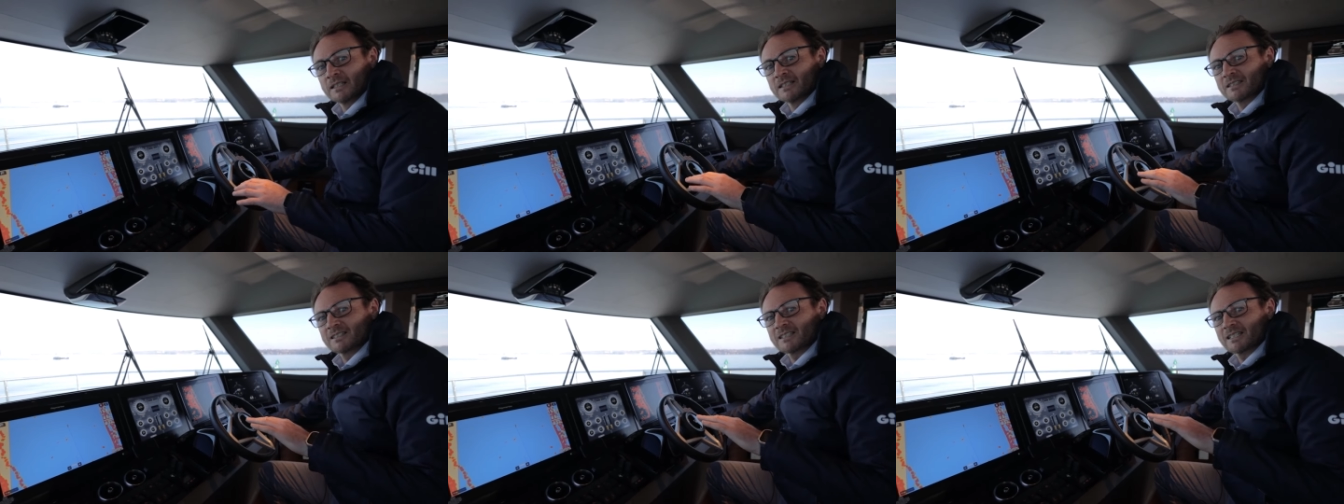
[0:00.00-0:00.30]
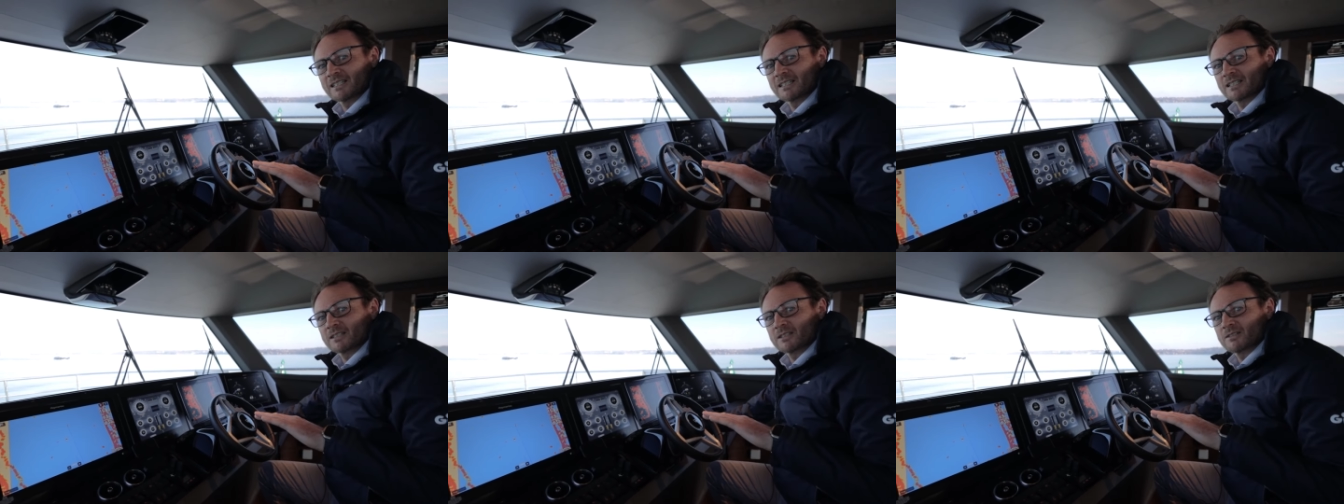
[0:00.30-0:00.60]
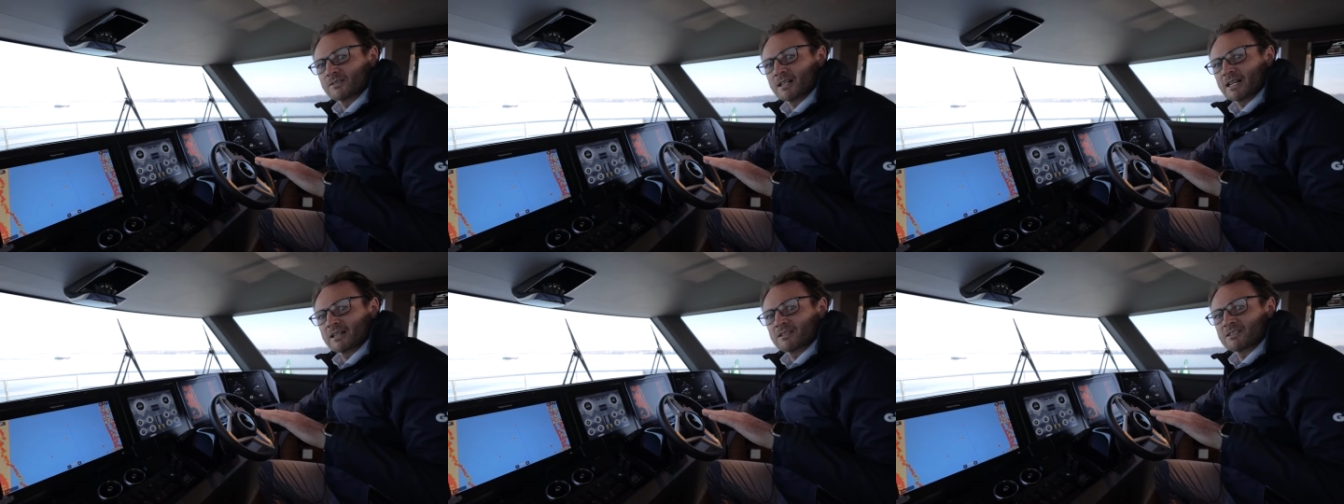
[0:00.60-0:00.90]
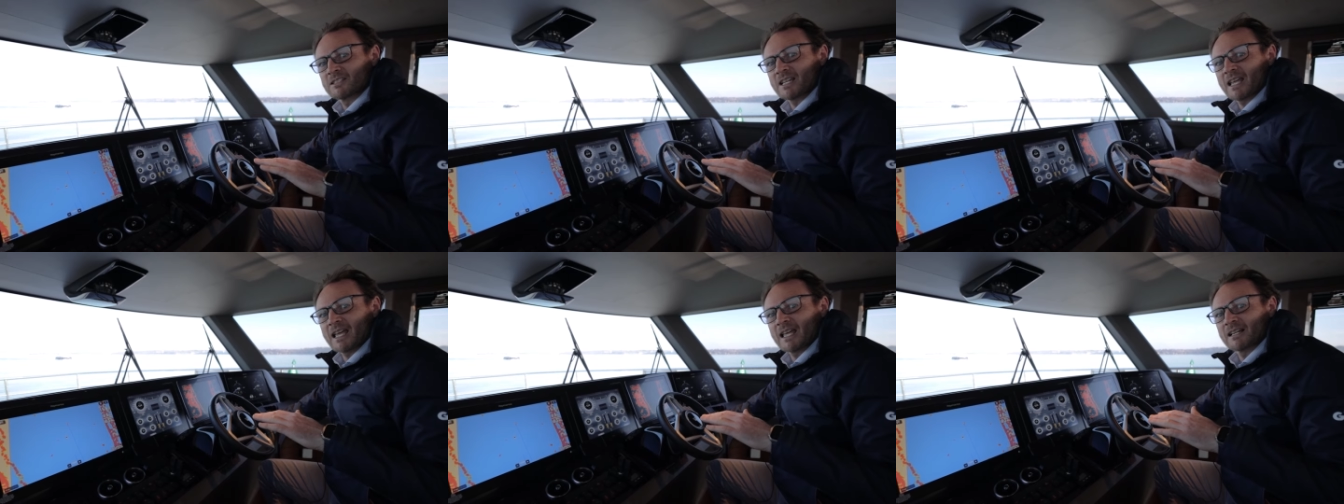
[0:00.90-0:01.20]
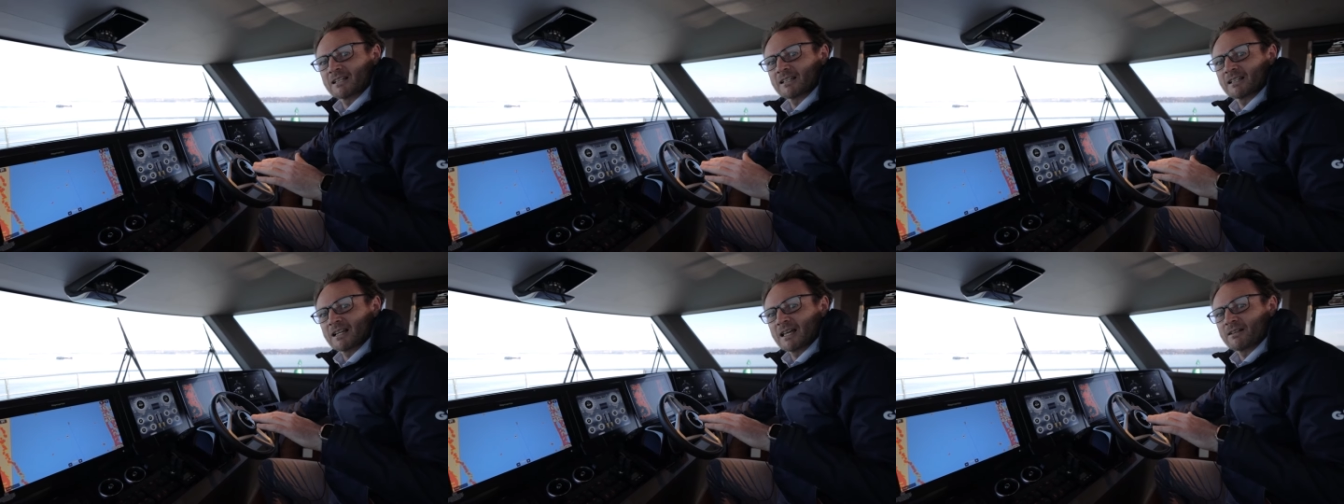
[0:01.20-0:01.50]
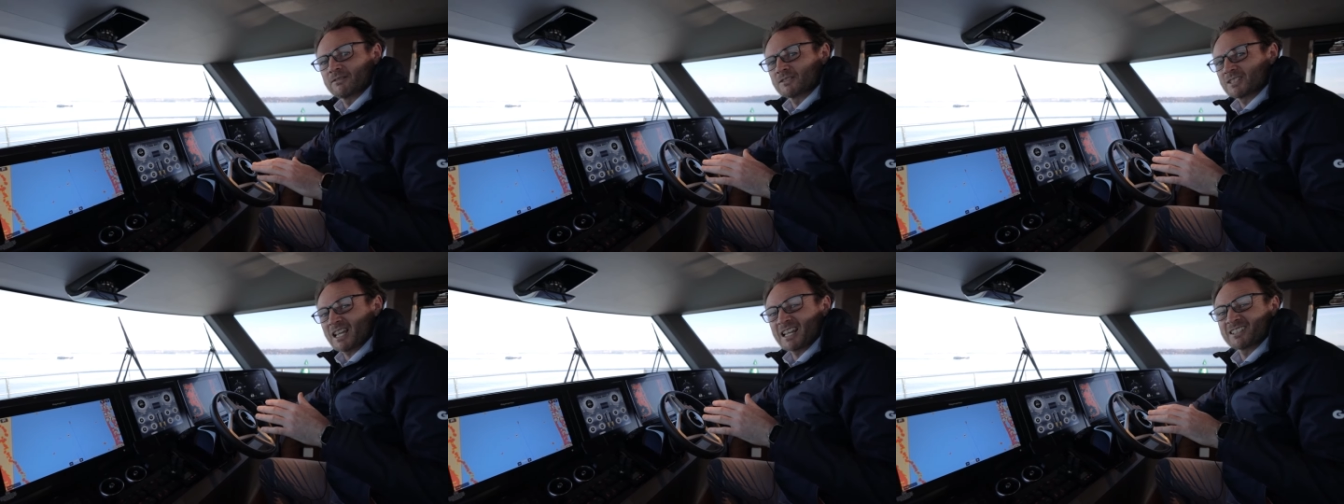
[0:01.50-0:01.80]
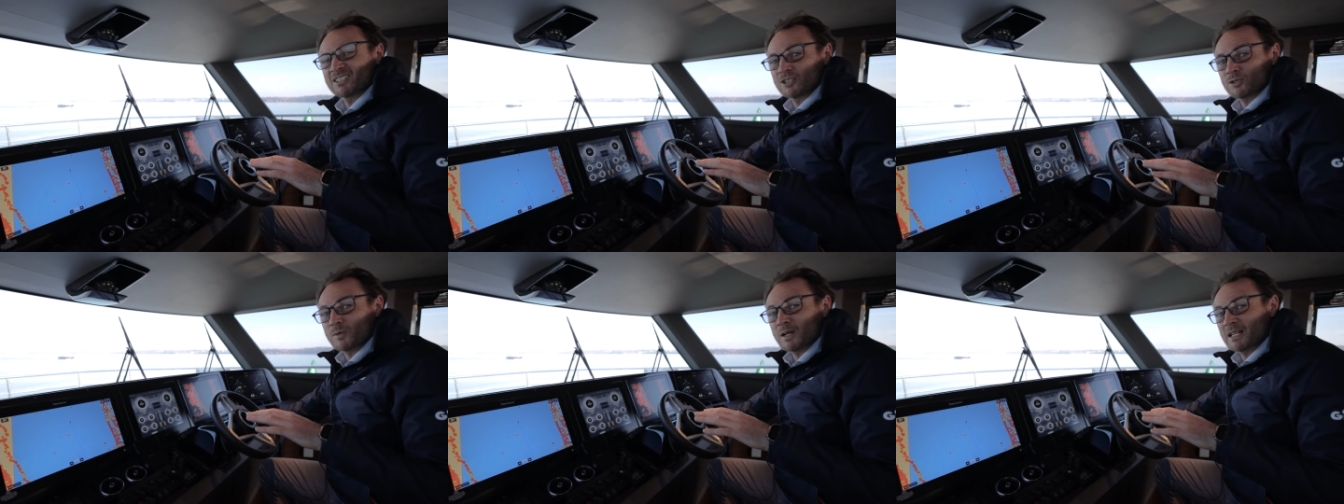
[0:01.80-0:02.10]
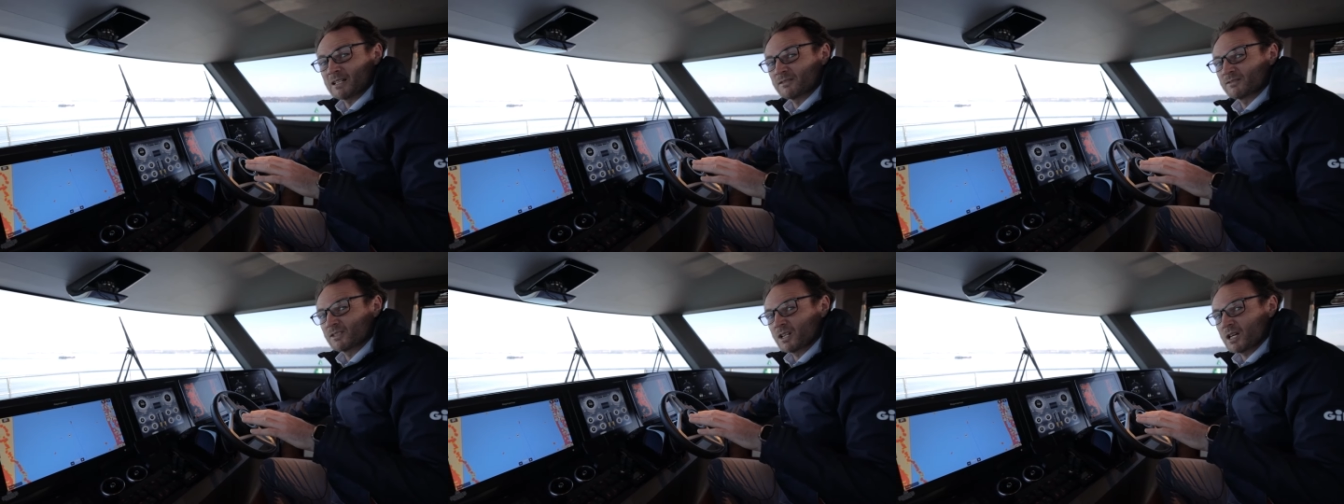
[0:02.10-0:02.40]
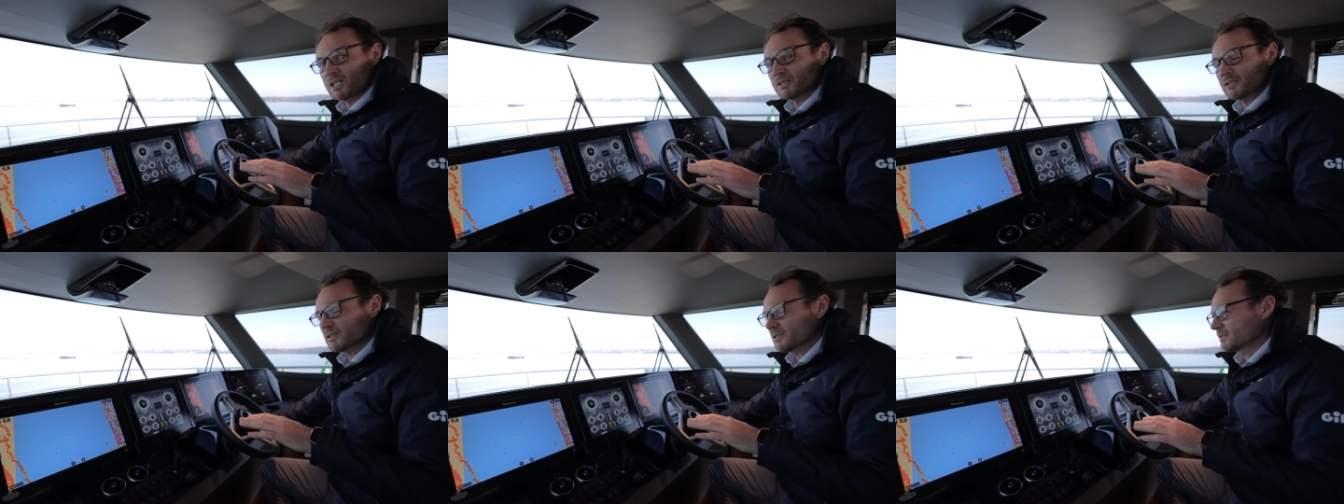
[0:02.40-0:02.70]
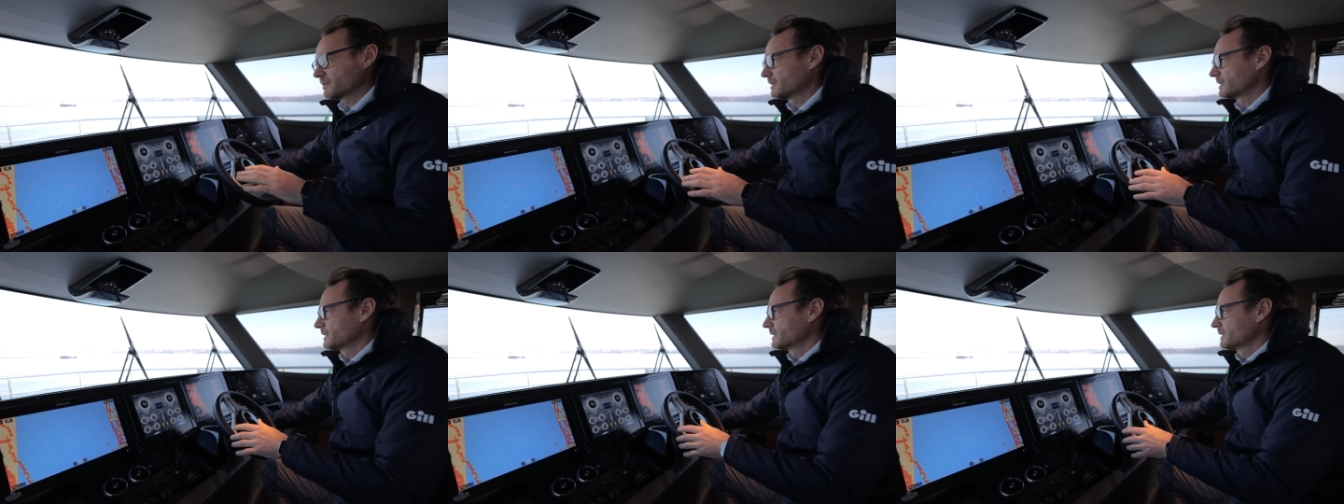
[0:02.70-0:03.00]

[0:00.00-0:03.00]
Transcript: sitting at around 10 to 12 knots.